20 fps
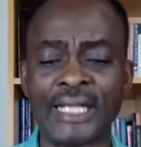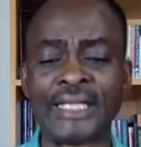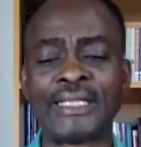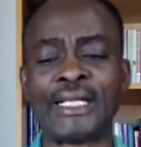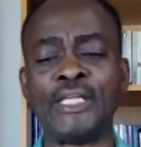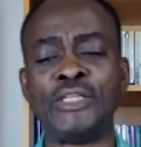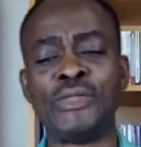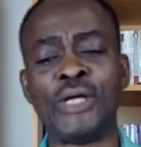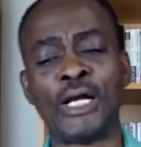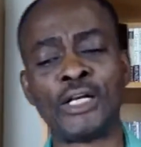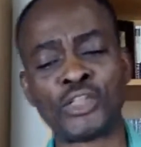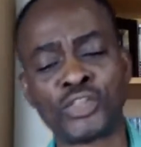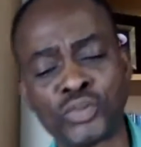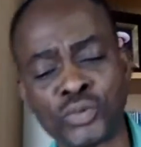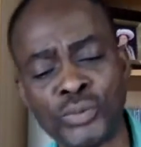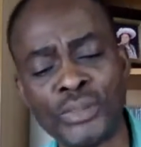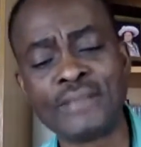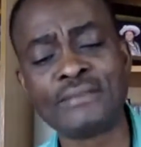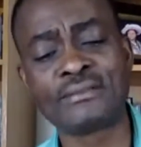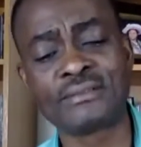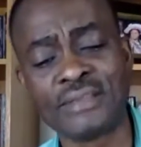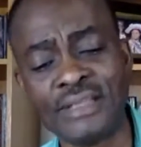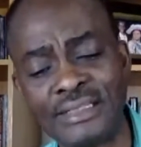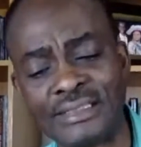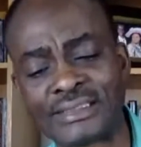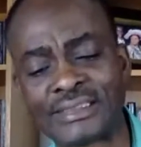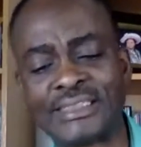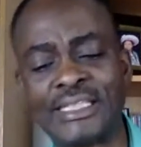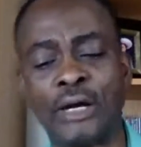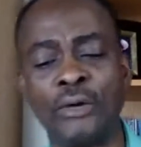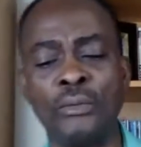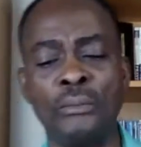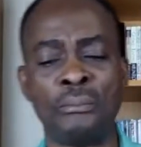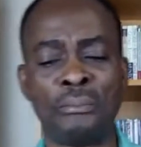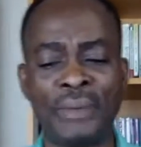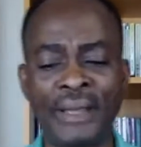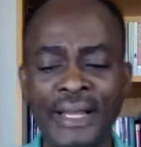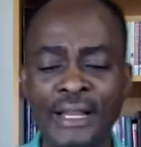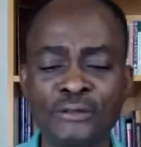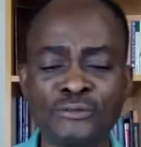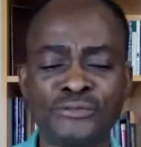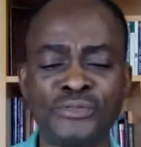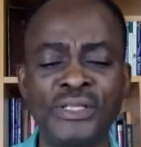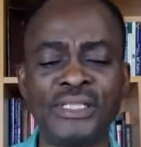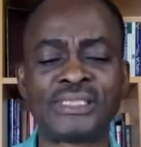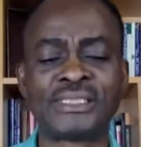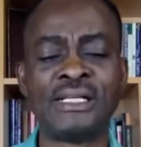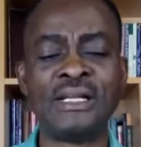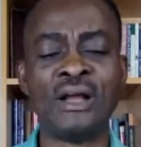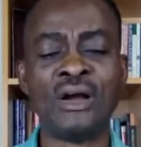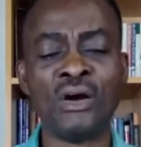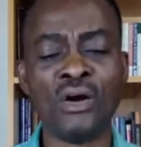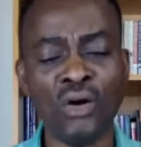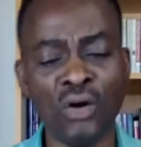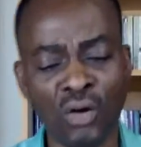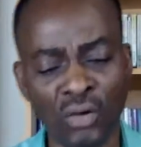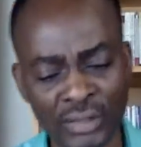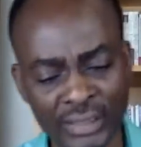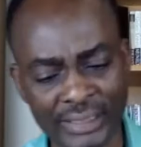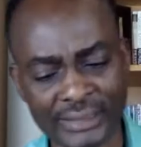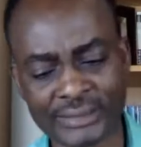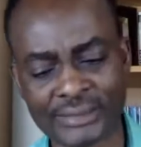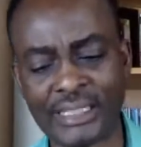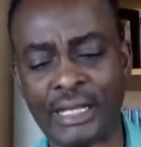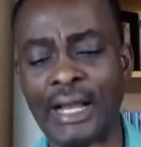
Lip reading: and then you are doing things that will benefit others.